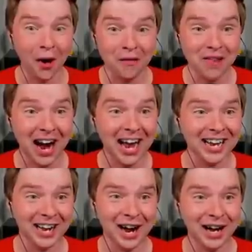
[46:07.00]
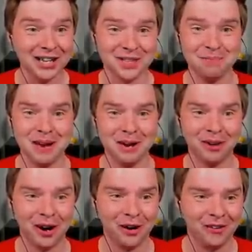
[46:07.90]
Oh my God,
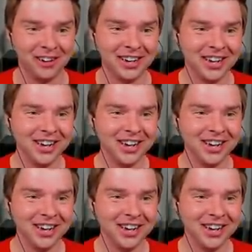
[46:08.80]
Spearow,